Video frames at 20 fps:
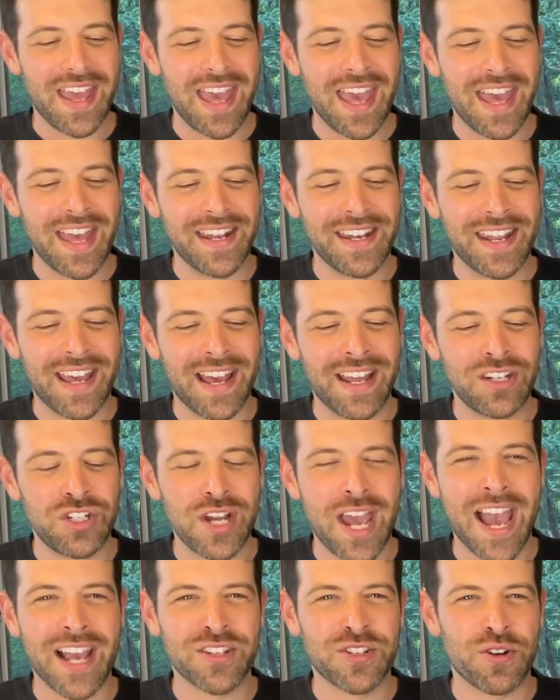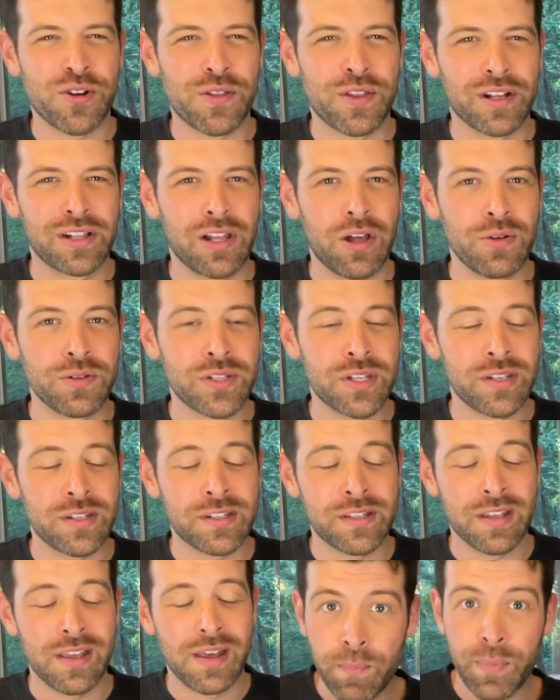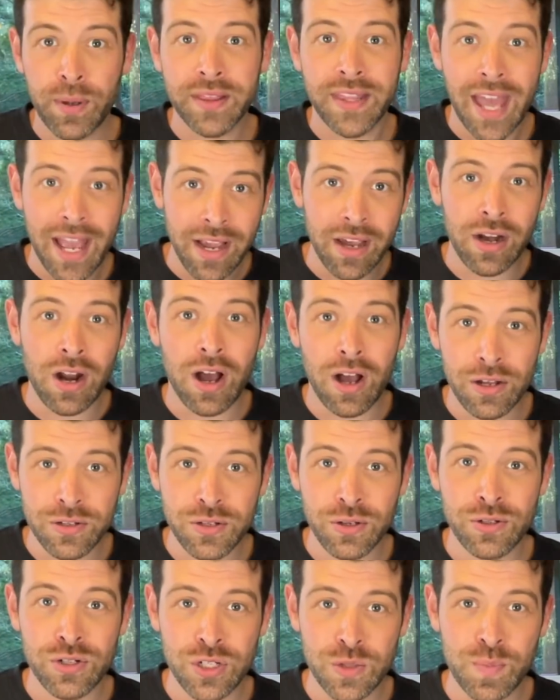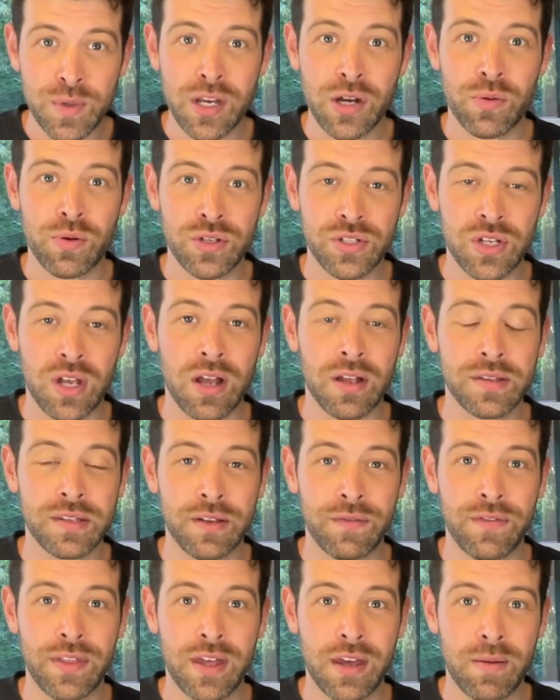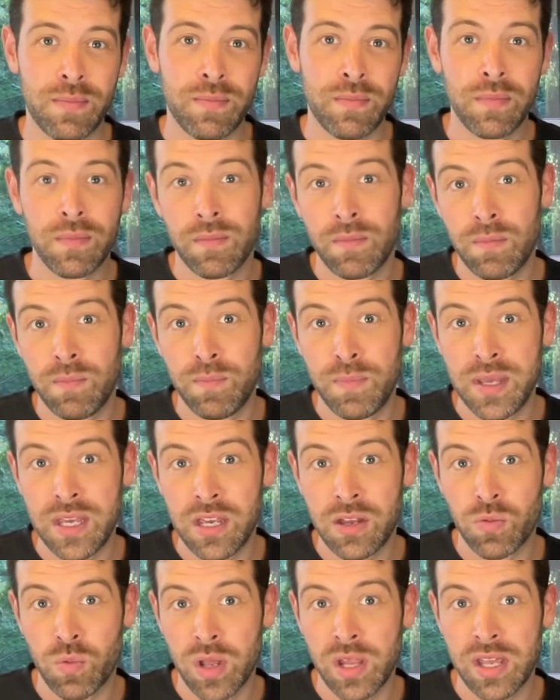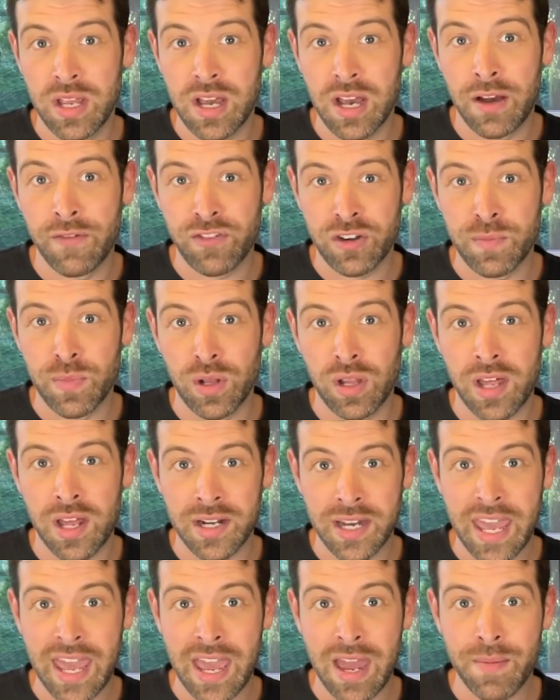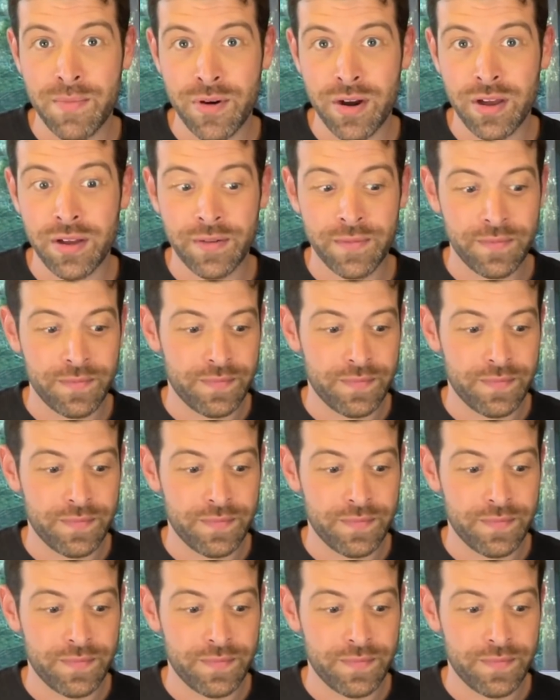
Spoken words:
and Jackson are the closest, but that could also just be a result of them being really comfortable on camera.